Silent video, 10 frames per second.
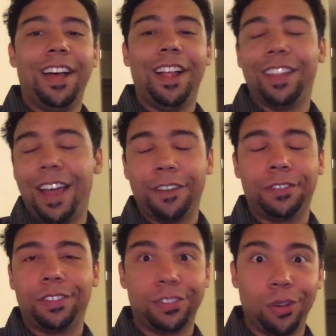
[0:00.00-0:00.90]
a lot
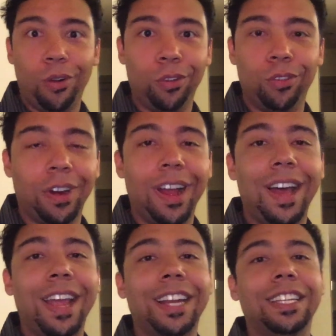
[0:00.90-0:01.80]
of soul
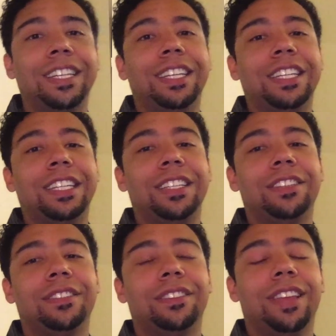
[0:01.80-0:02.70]
grind,
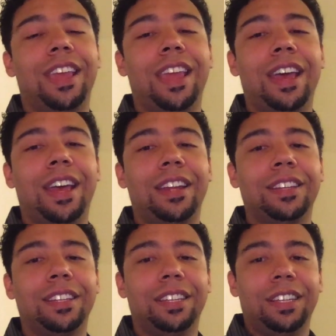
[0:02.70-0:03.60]
and